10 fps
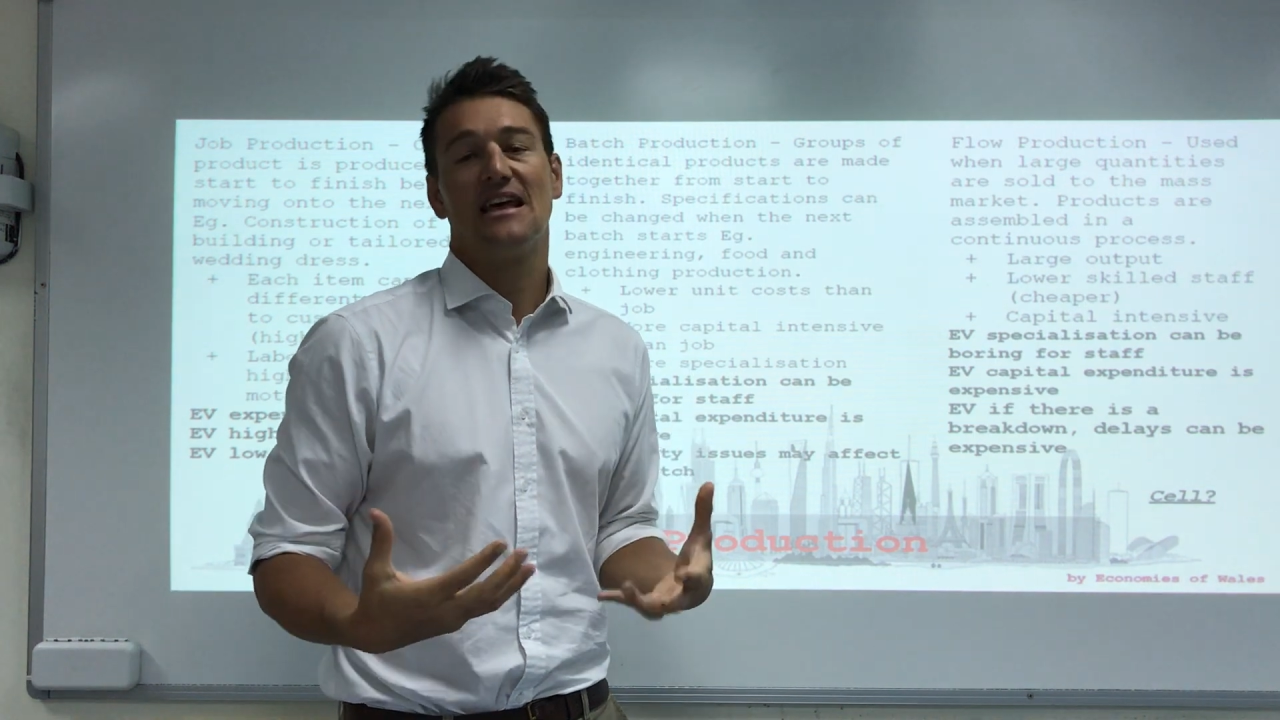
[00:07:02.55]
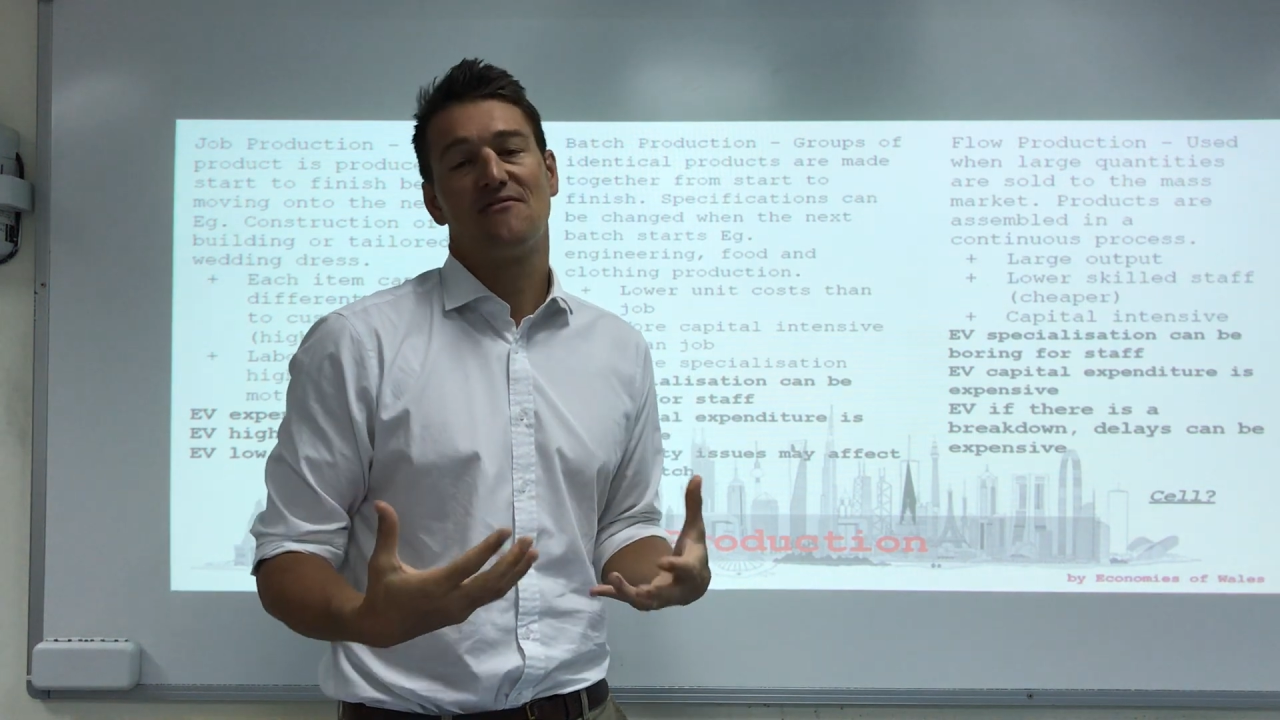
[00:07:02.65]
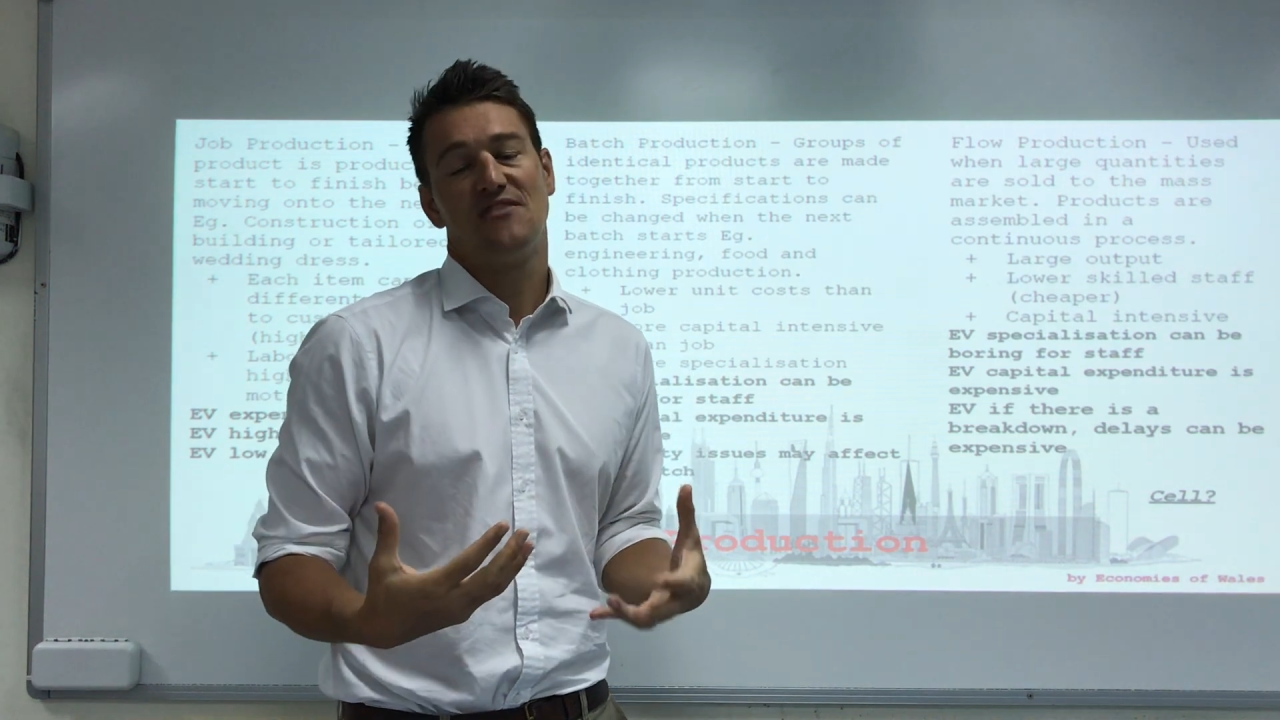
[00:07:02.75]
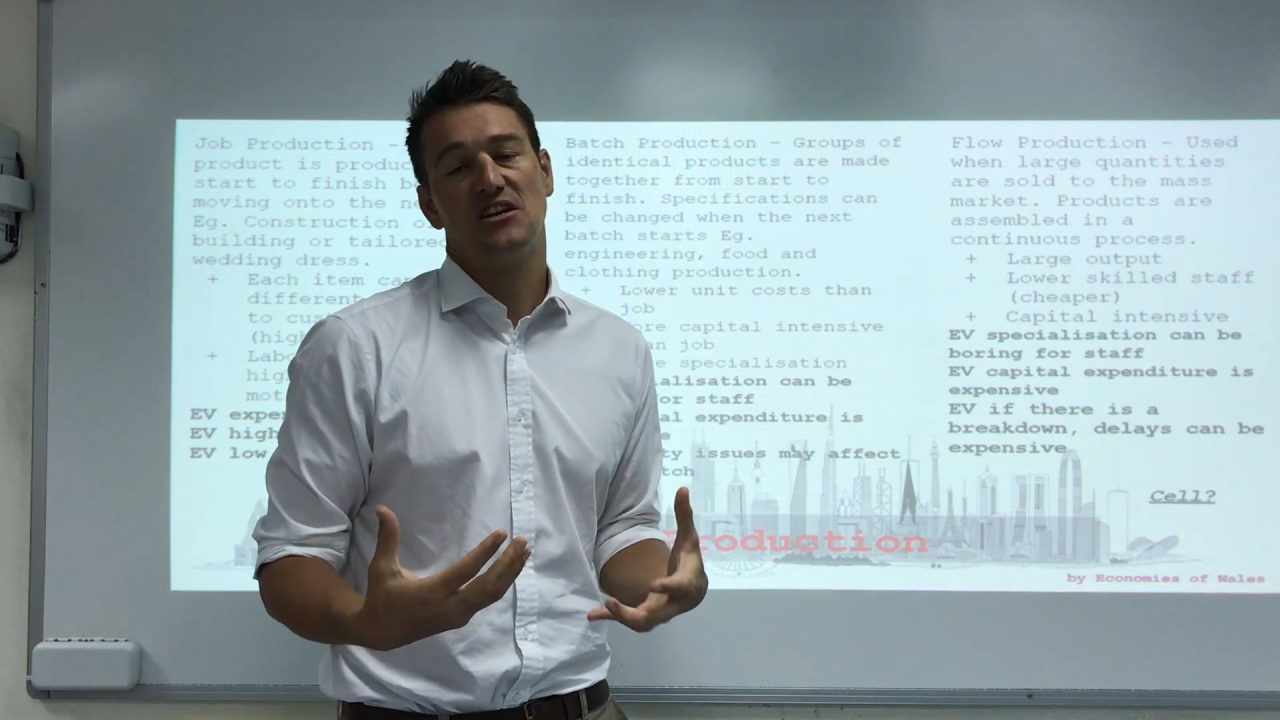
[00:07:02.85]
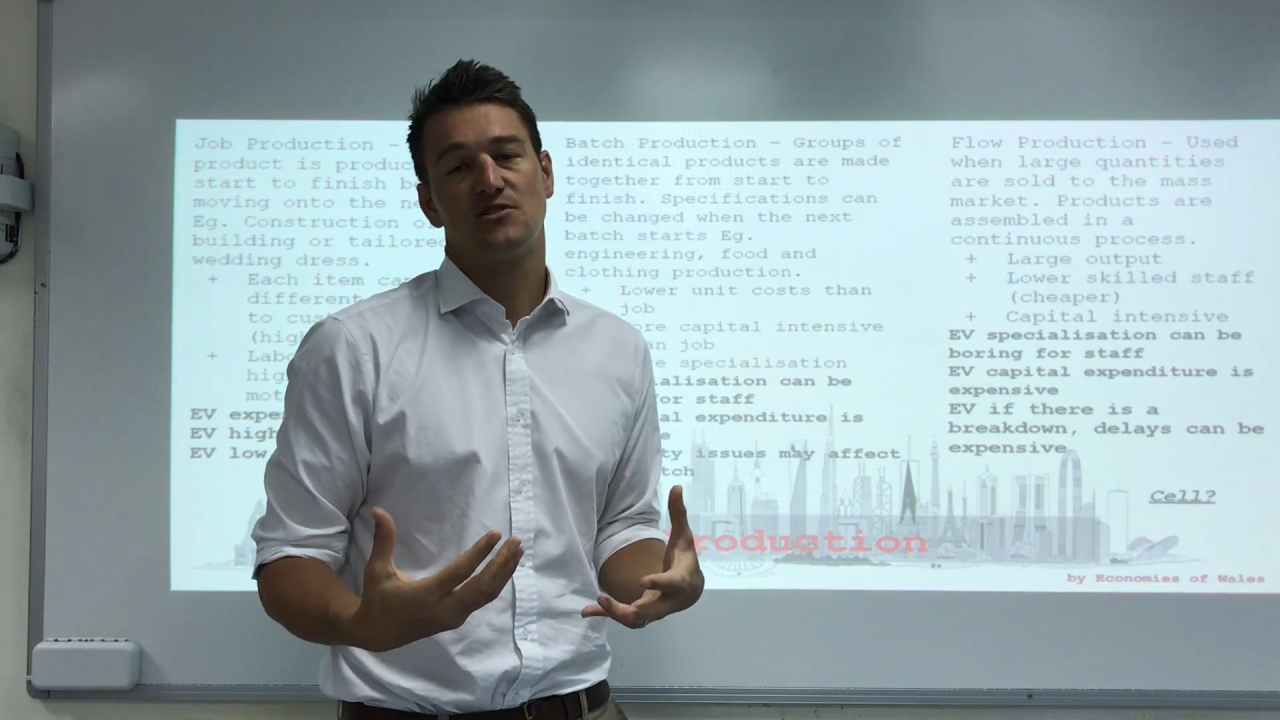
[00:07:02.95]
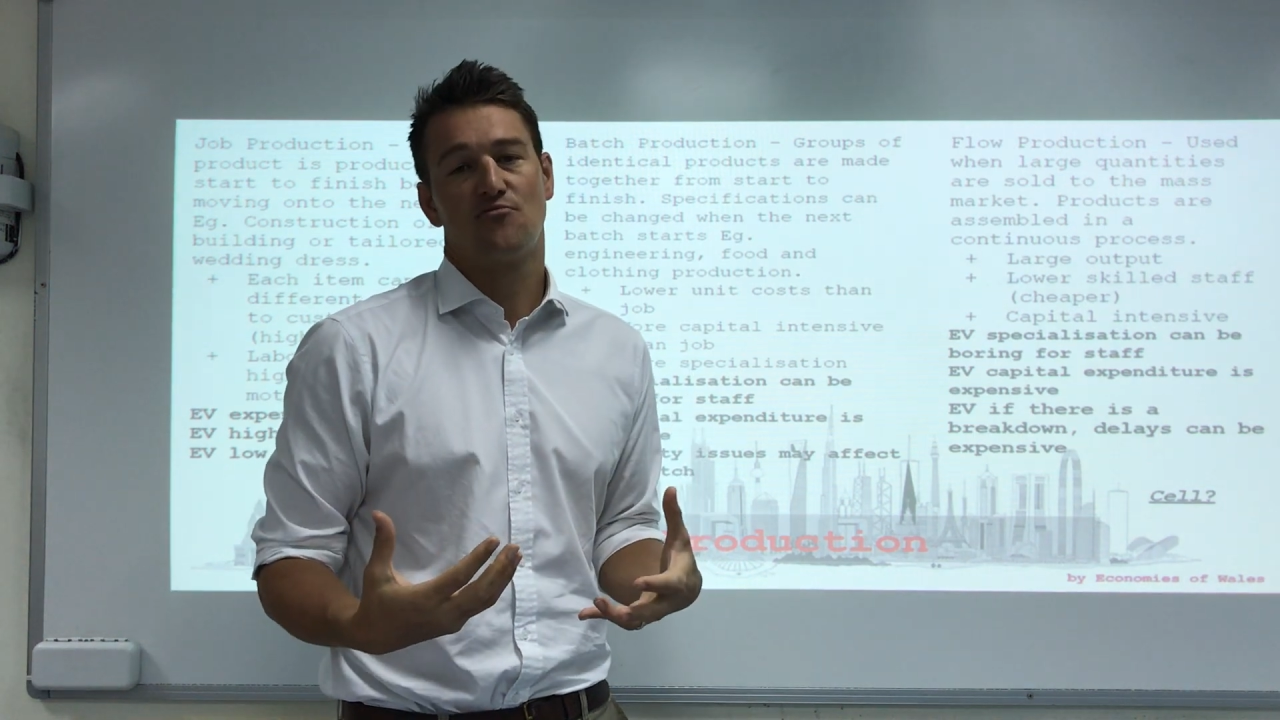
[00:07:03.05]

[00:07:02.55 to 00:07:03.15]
their finished